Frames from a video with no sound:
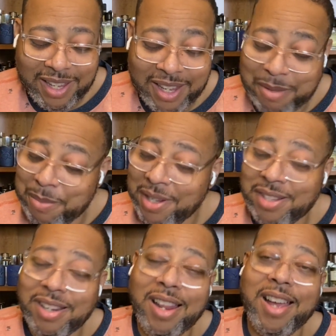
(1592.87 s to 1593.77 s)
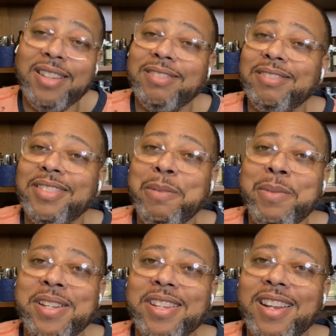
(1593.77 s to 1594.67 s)
It means a lot. It
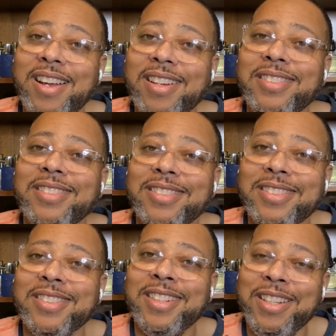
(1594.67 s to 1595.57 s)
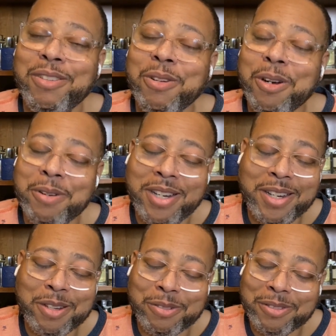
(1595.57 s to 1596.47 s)
means a lot. And you already
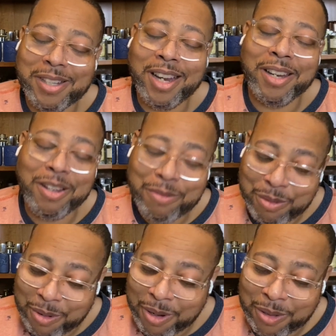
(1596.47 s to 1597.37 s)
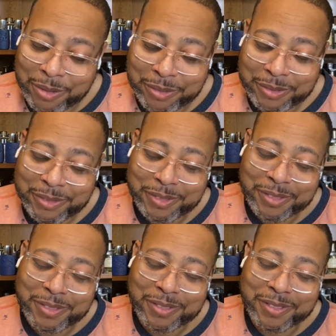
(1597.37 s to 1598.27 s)
know, I love you all.
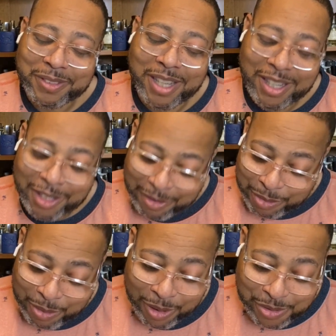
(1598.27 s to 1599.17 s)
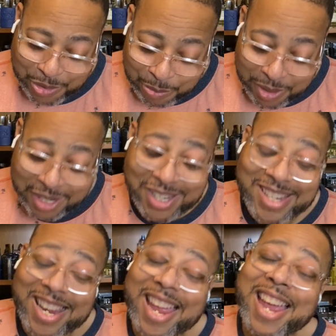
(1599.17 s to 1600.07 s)
I love you all so much.
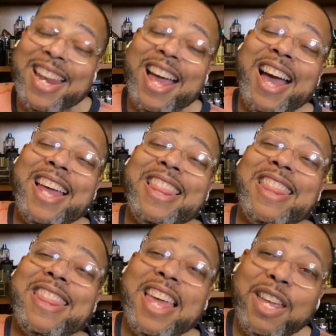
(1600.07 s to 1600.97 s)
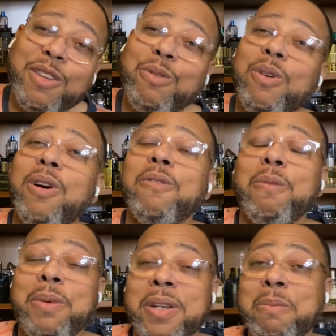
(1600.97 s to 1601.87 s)
And I thank you all for
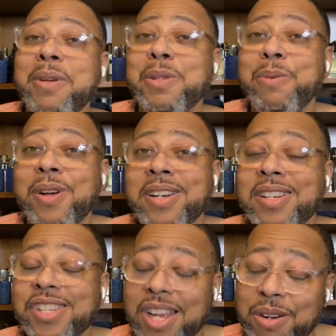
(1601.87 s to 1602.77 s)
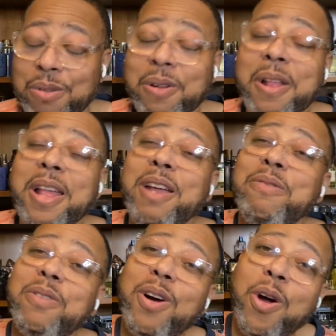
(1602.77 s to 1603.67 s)
being the best part of this channel and
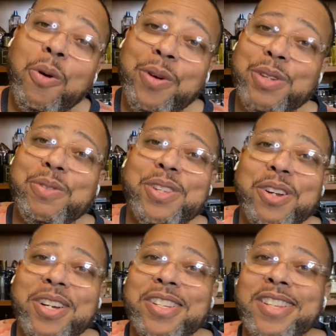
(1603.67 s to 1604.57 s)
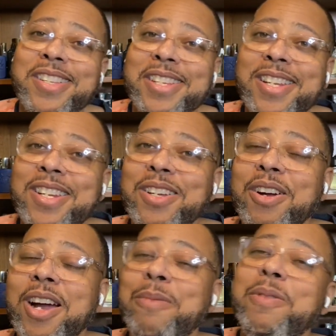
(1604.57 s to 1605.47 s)
for always returning to the scene of the
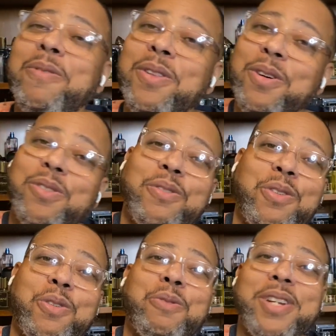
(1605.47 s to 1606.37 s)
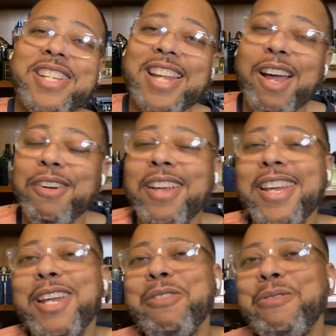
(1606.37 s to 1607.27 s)
crime. And for those of you who reached out
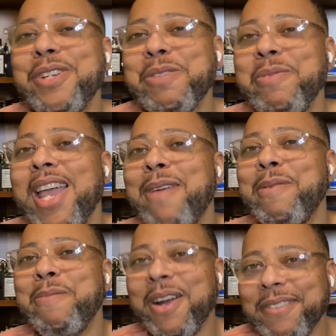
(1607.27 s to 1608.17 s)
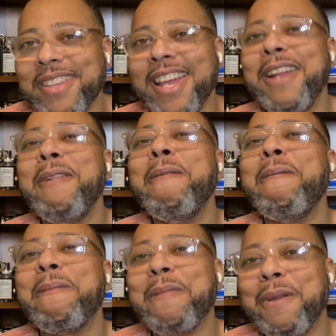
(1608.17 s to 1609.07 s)
and wished me a happy birthday,
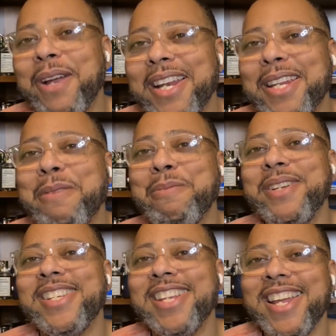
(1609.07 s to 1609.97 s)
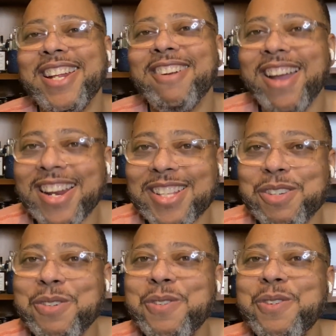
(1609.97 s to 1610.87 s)
greatly appreciate it.
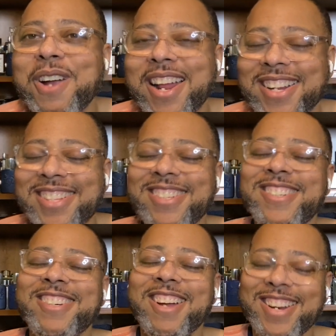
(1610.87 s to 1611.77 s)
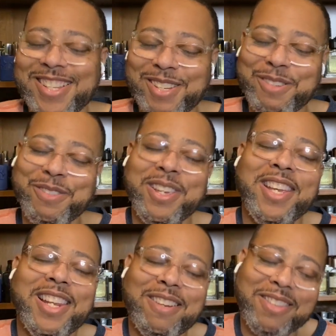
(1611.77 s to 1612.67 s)
Gratitude.
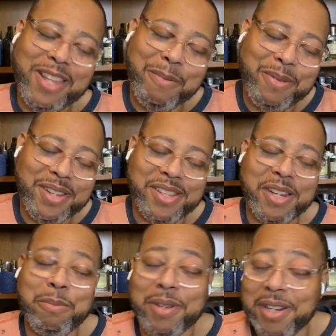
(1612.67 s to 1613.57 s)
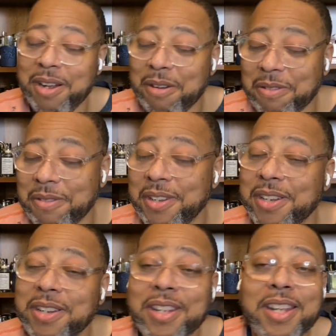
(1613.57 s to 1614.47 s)
Now, with that being said, I'm going to get off of
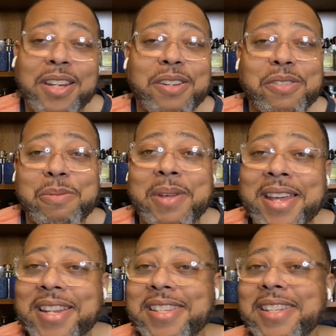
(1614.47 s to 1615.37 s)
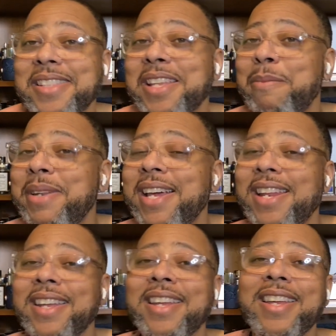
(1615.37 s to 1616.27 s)
here, do some editing,
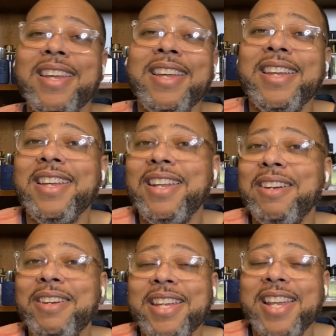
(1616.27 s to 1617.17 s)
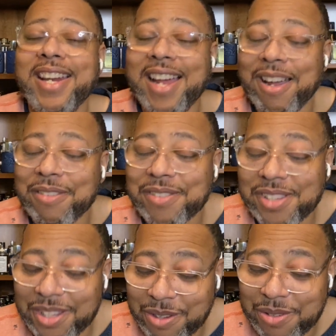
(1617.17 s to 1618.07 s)
thumbnailing, you know, and get it out to
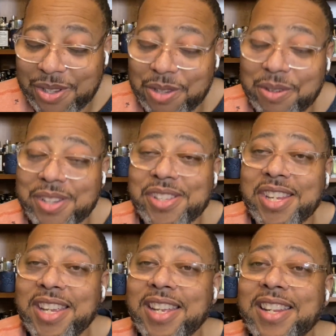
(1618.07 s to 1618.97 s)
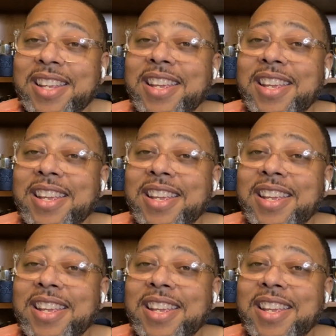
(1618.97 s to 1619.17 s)
you so you can see it.